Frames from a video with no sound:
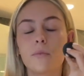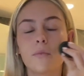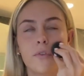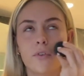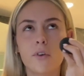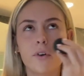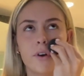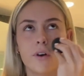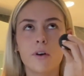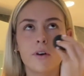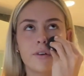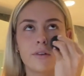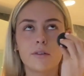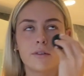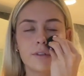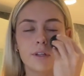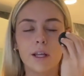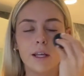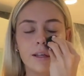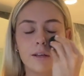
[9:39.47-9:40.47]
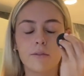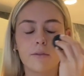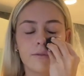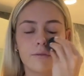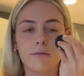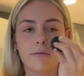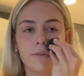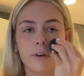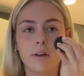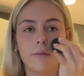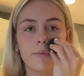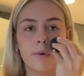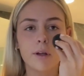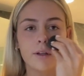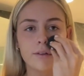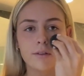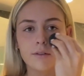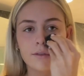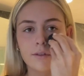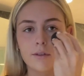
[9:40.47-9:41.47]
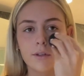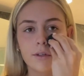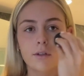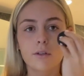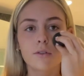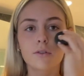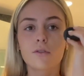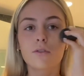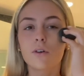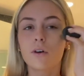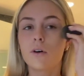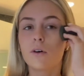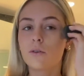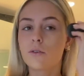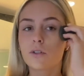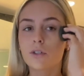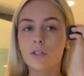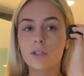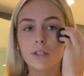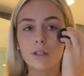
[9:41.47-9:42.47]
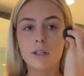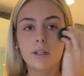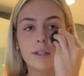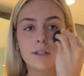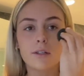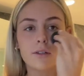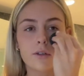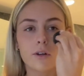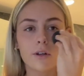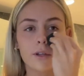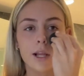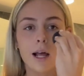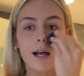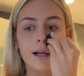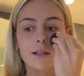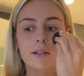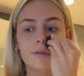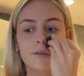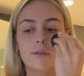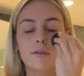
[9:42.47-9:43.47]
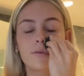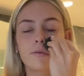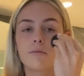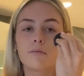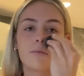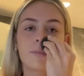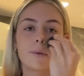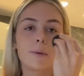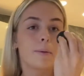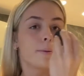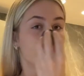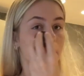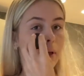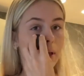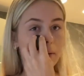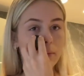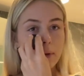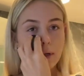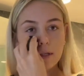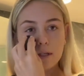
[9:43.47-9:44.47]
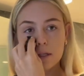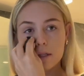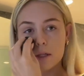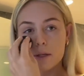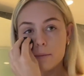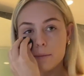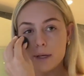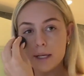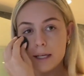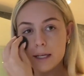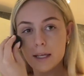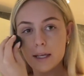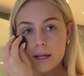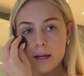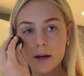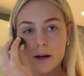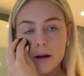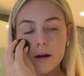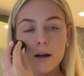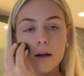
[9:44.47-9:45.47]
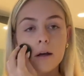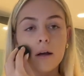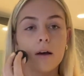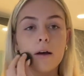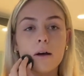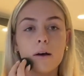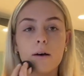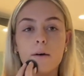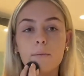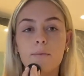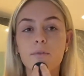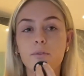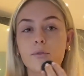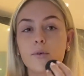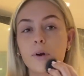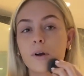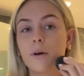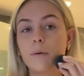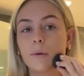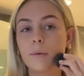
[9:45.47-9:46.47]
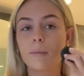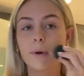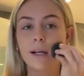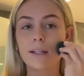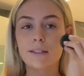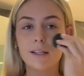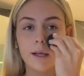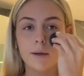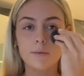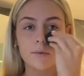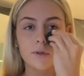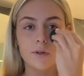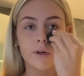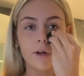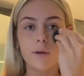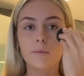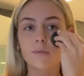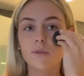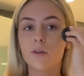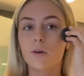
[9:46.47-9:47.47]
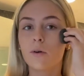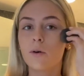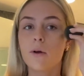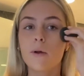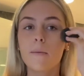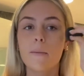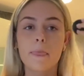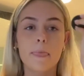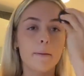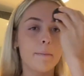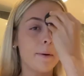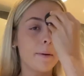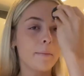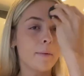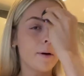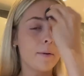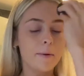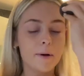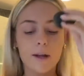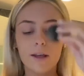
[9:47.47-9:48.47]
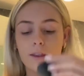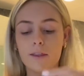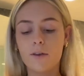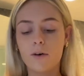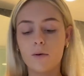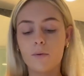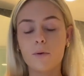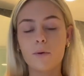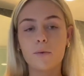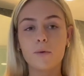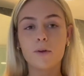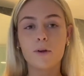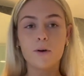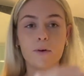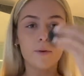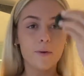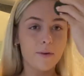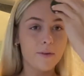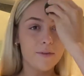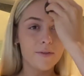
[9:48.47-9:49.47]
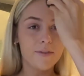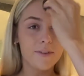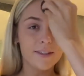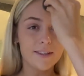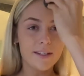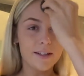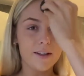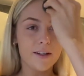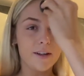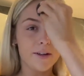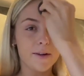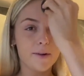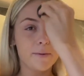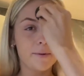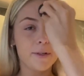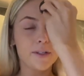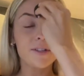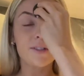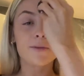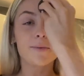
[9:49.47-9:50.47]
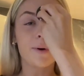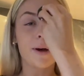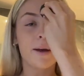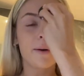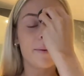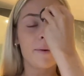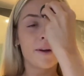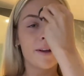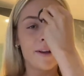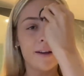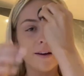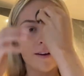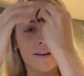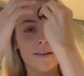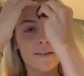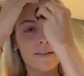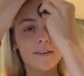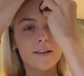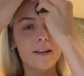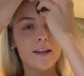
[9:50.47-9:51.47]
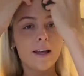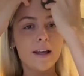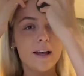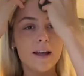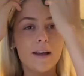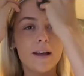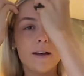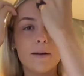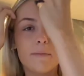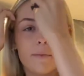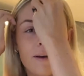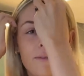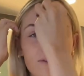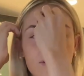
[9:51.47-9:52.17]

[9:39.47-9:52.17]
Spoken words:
for like 5 months. So this is her last like basically week here before coming back to Amsterdam. So my mom and I thought we would go visit her, which is why we're here. I've